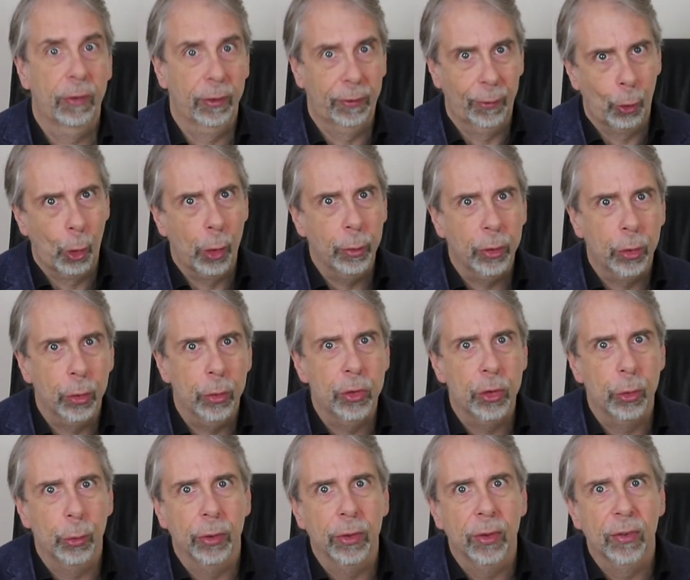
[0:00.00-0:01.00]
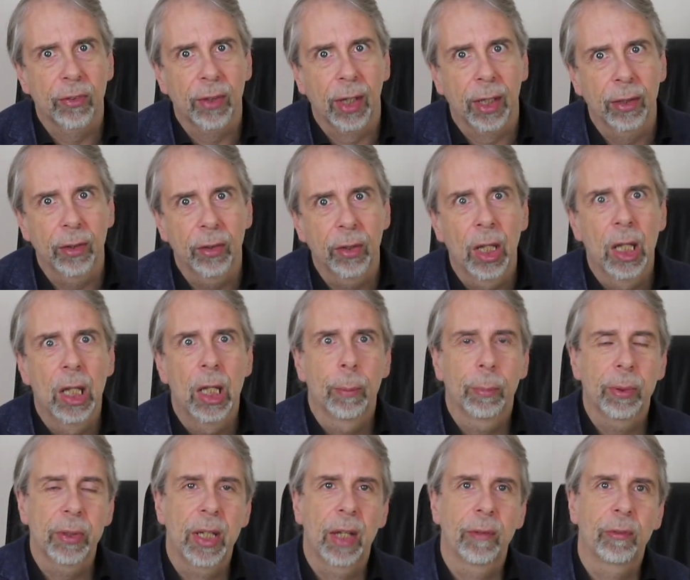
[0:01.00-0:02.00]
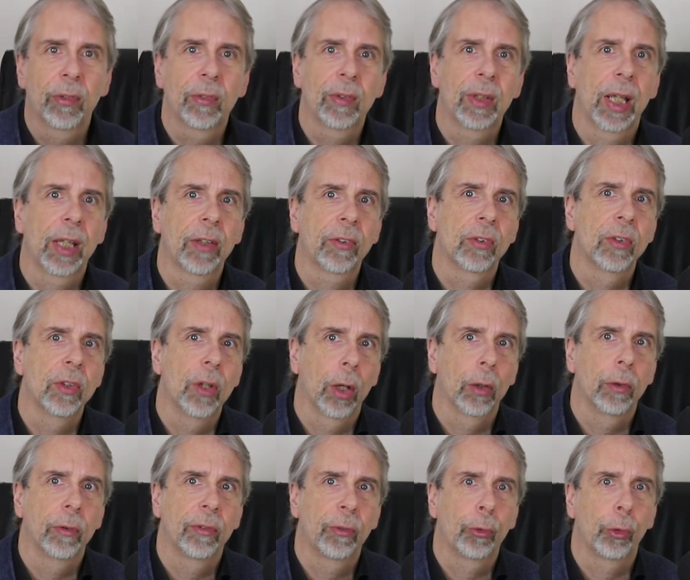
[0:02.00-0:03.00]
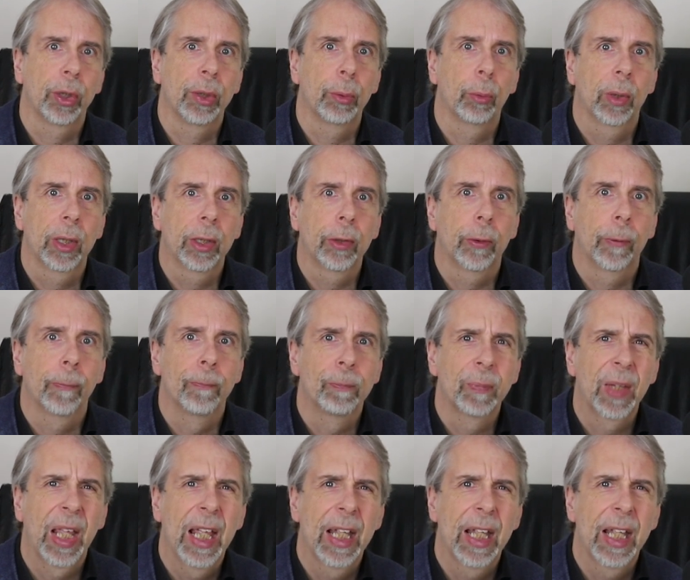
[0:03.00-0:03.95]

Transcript: For their own good, you understand, but nevertheless no free will.